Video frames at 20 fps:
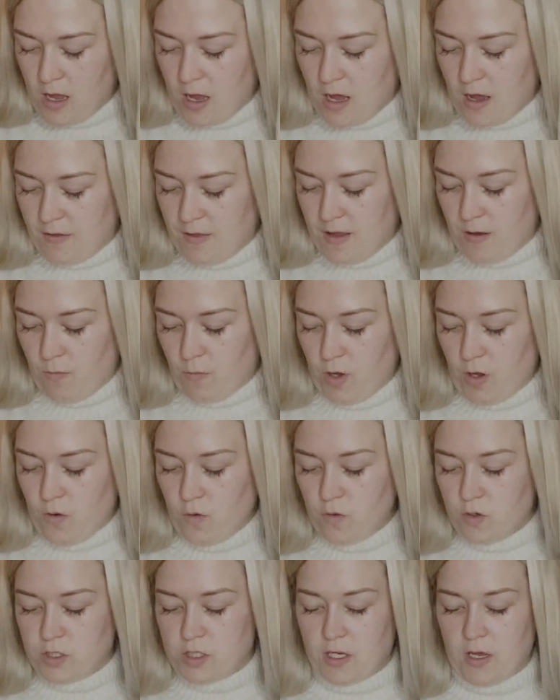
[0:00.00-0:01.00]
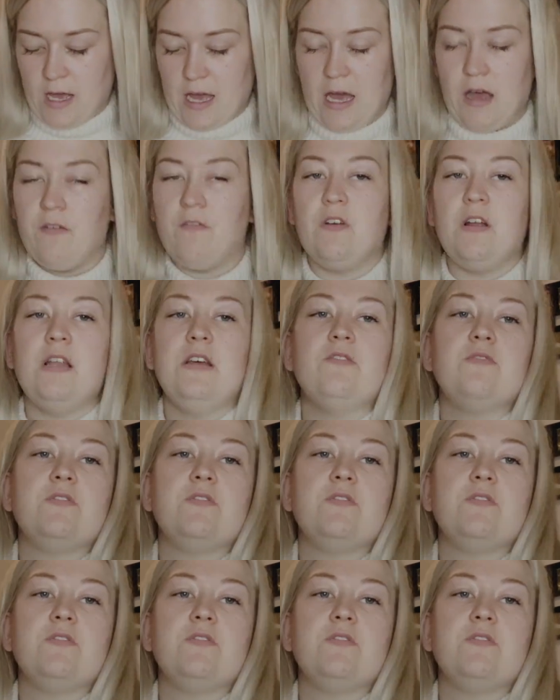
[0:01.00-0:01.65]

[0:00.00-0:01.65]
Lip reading: And then we also have a little